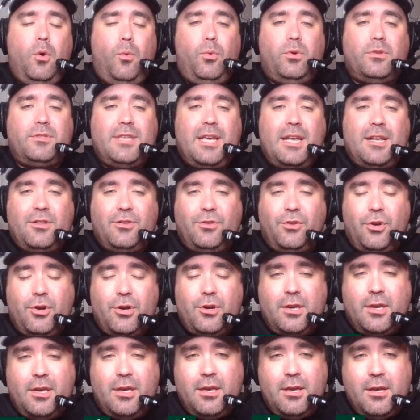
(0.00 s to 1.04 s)
we'll take a
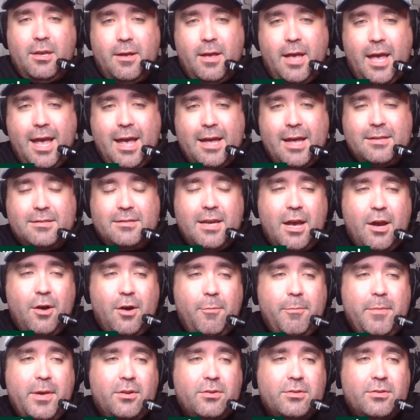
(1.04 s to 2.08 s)
look at how
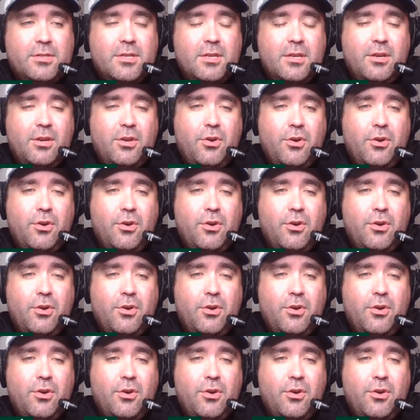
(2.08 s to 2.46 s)
Middleton